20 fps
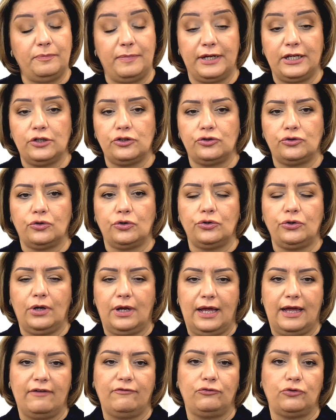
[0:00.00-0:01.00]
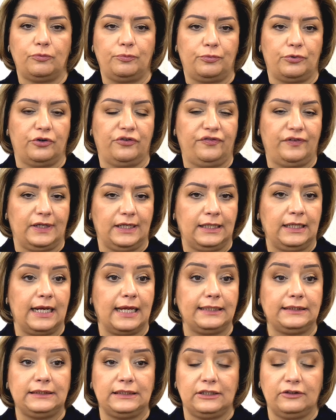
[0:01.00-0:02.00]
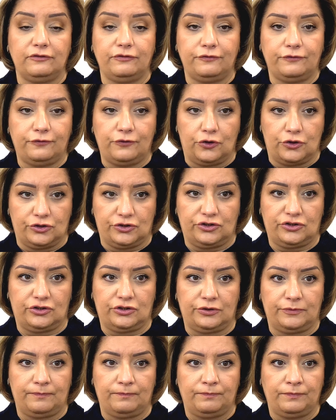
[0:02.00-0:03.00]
make sure you have the perfect lighting first.